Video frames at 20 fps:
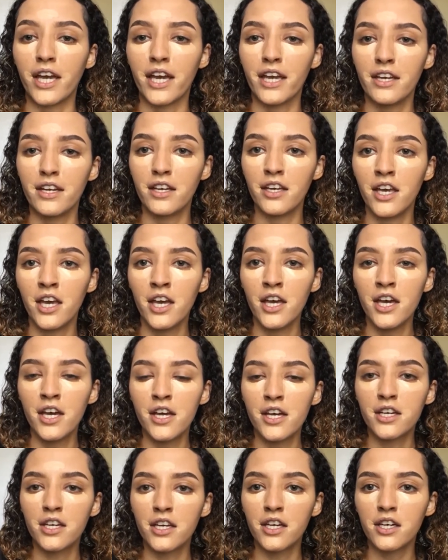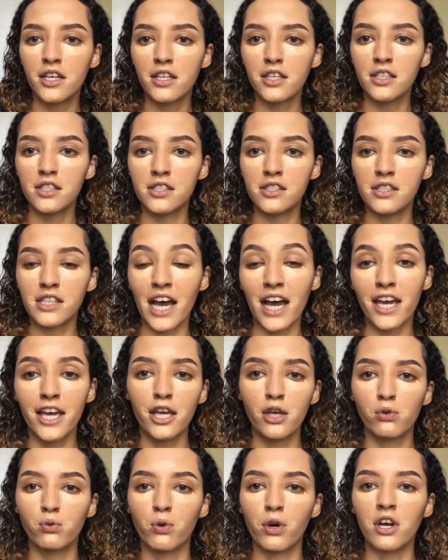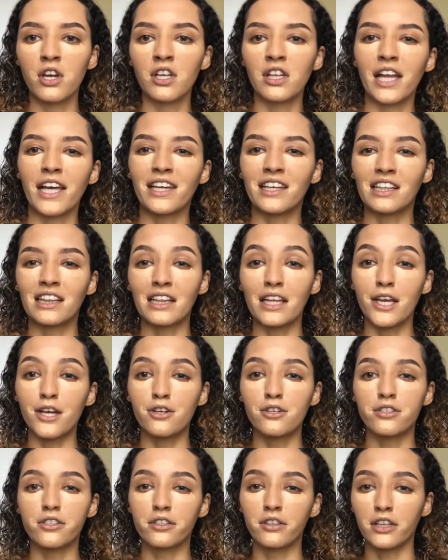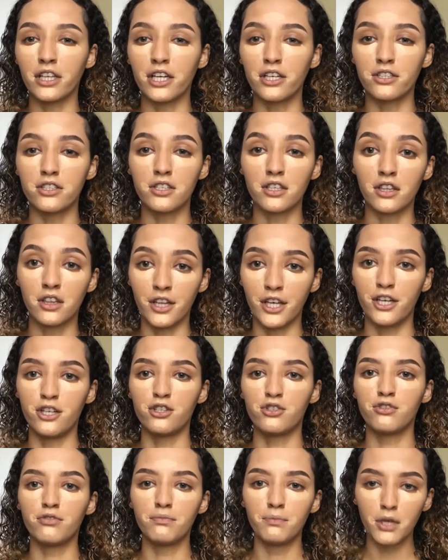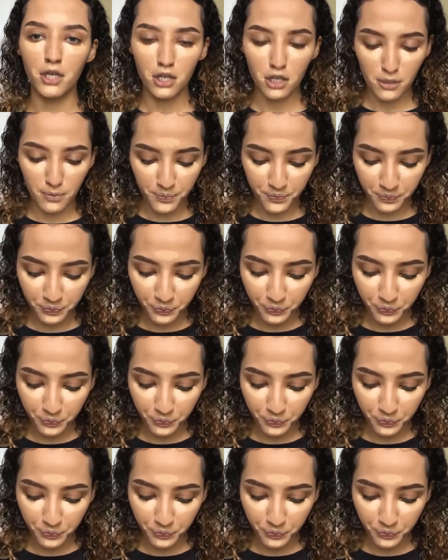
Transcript: hate it because I hate wearing like layers and layers and layers of makeup.